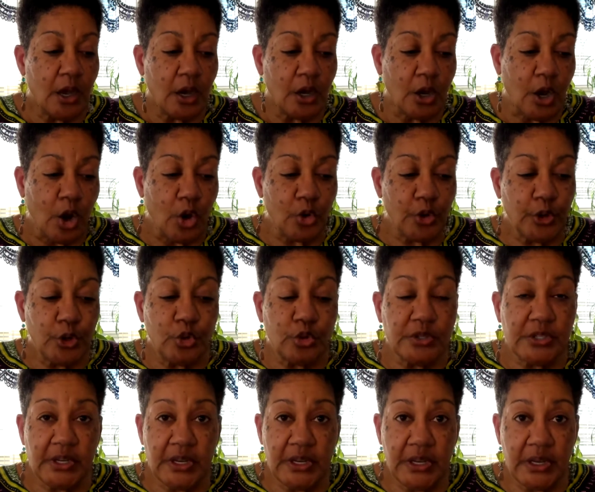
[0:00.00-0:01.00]

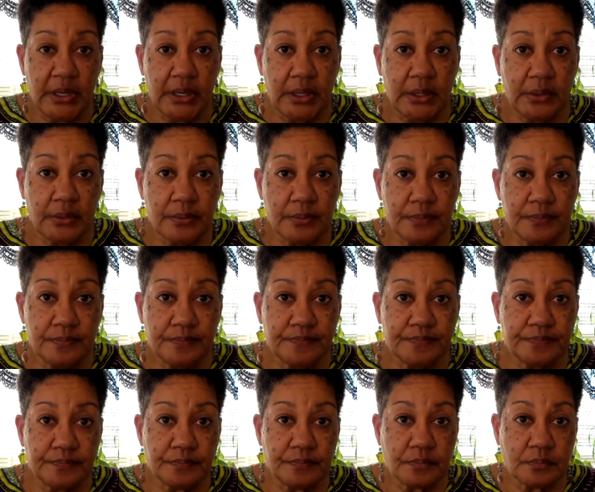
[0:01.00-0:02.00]
CoQ10,
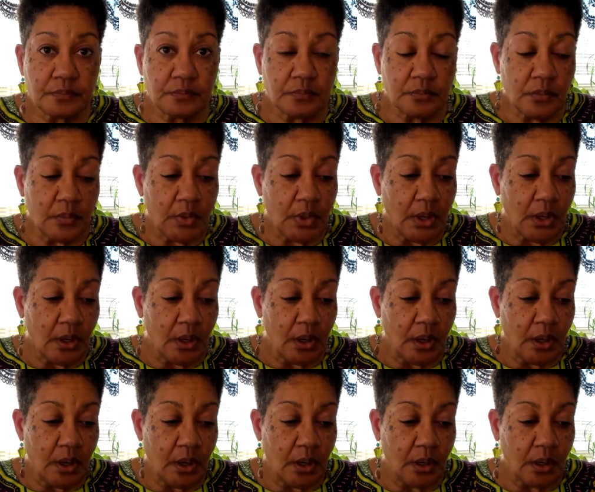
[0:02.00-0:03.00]

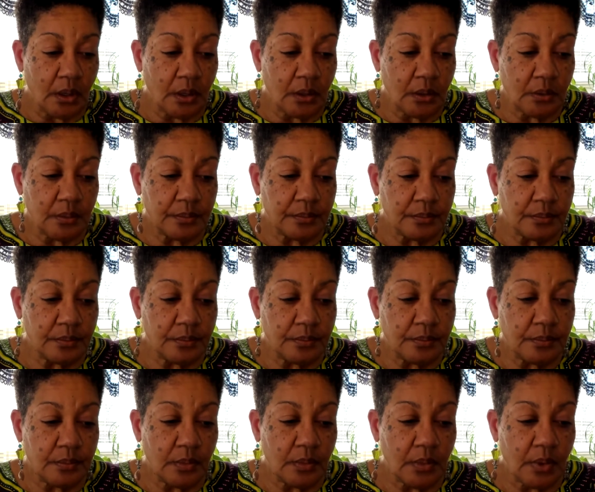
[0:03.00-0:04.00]
uh,
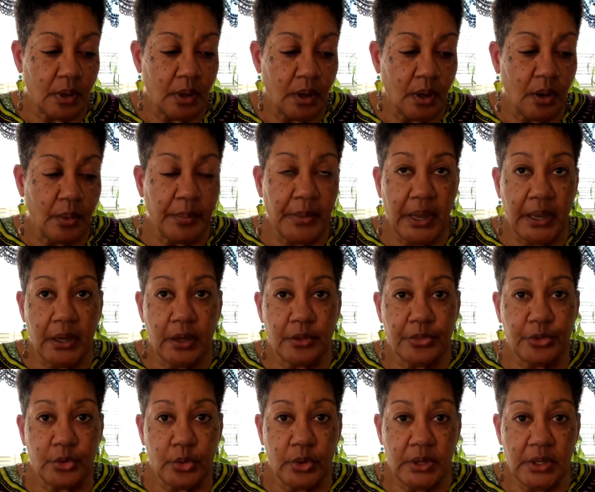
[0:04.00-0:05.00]
omega
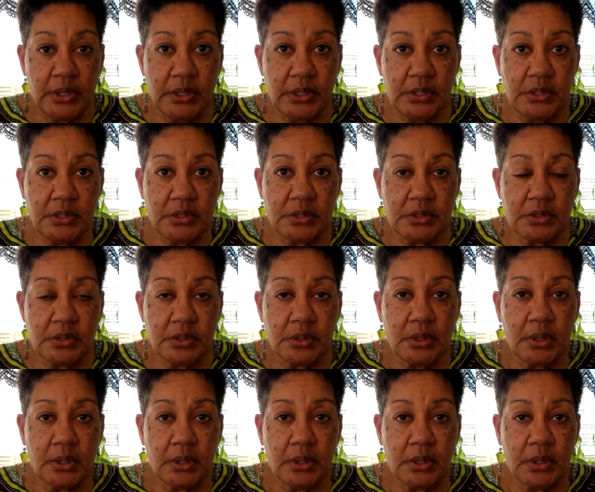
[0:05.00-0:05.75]
3s,